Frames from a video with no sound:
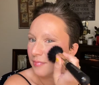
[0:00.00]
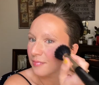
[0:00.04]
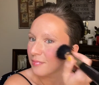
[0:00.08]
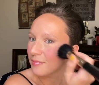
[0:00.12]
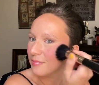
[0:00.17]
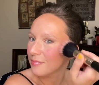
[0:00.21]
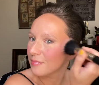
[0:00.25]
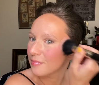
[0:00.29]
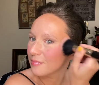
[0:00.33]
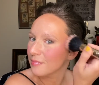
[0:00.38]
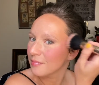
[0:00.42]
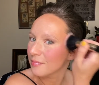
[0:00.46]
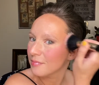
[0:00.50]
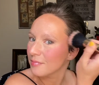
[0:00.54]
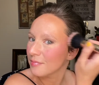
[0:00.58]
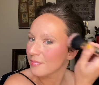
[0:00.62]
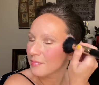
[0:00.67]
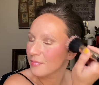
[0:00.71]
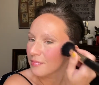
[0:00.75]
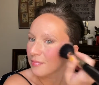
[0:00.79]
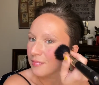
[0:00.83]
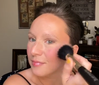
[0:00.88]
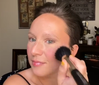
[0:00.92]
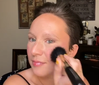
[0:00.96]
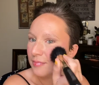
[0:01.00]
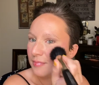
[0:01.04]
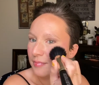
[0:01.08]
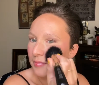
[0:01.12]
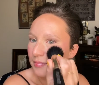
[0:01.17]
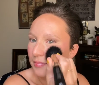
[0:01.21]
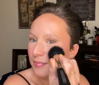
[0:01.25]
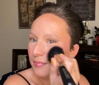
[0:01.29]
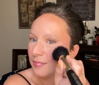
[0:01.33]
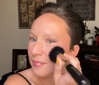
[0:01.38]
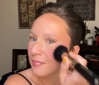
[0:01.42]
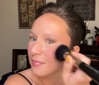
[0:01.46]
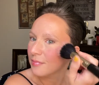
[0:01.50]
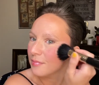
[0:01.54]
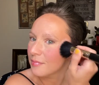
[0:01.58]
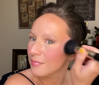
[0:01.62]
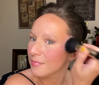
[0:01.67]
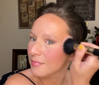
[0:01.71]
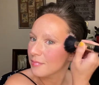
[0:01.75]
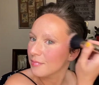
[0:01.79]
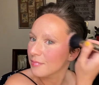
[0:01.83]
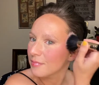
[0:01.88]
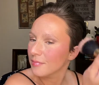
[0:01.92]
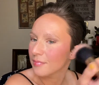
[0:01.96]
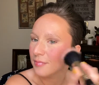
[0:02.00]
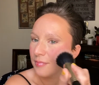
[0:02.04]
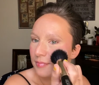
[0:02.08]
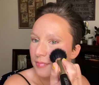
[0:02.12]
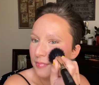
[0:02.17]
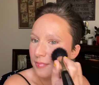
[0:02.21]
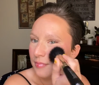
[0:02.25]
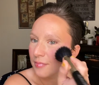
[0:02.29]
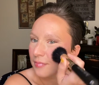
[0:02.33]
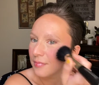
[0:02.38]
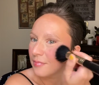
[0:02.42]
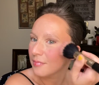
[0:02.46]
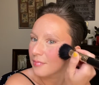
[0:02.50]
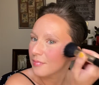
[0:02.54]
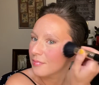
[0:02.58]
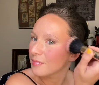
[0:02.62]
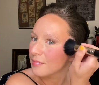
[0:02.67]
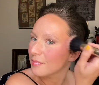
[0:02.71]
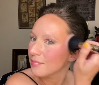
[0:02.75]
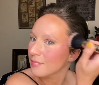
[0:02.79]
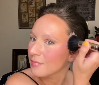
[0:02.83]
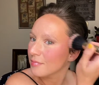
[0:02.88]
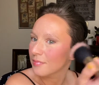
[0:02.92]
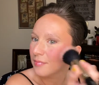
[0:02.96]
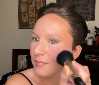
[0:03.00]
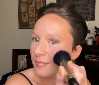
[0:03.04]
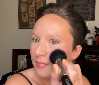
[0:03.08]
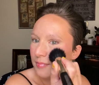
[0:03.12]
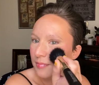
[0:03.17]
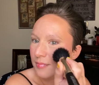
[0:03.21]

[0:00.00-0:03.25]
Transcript: (silence)